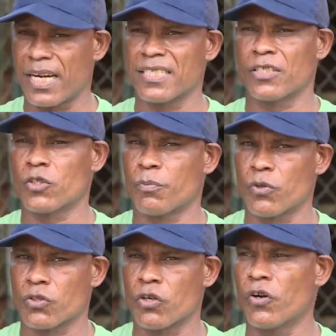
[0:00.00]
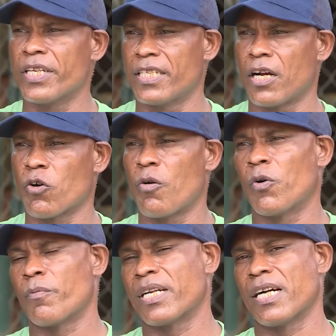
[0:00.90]
because it's supposed to go in and come
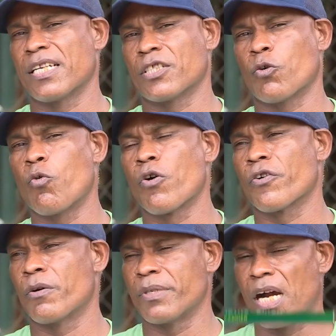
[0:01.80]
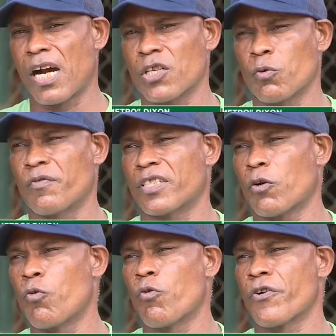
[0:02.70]
out because the aquarium, the horse hoof is
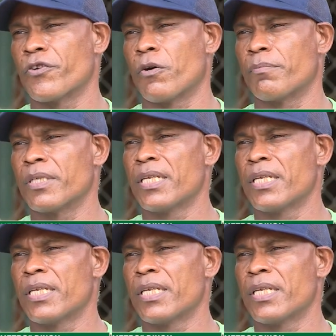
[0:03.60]
aquarium.